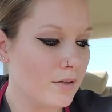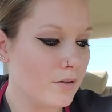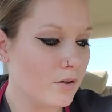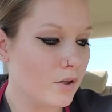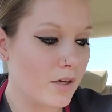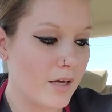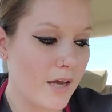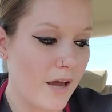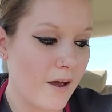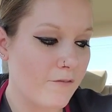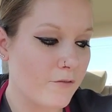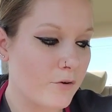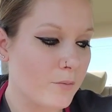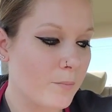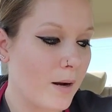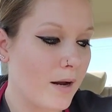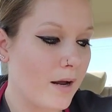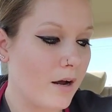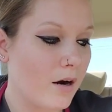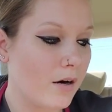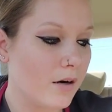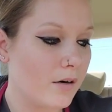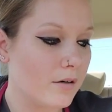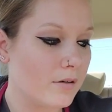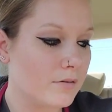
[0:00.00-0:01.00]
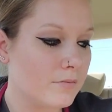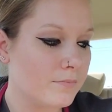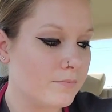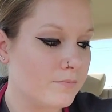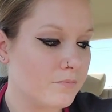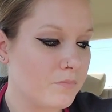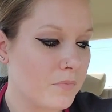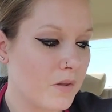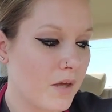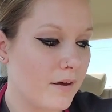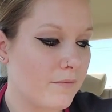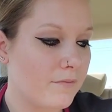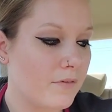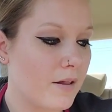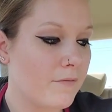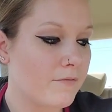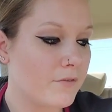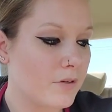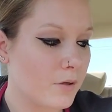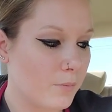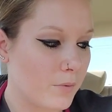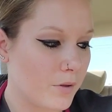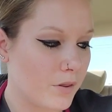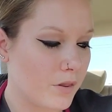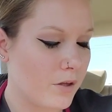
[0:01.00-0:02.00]
Look after my heart. I've
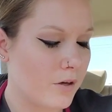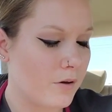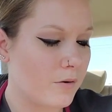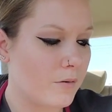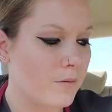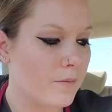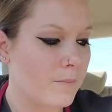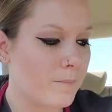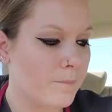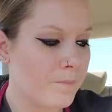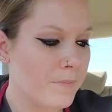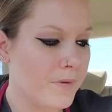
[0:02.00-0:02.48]
left it with you.